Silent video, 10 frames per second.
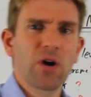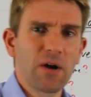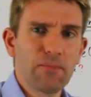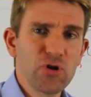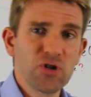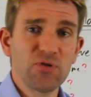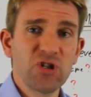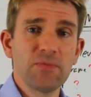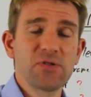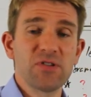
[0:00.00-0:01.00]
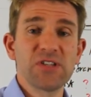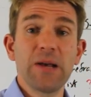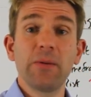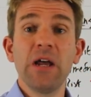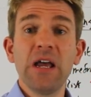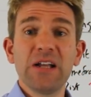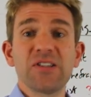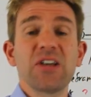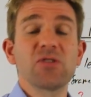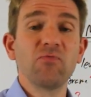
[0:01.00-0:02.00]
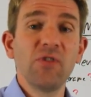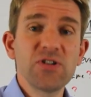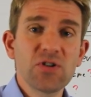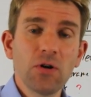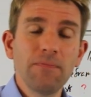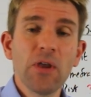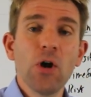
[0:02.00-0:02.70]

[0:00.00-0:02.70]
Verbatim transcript: to kind of push some chips on the table and take some risk on,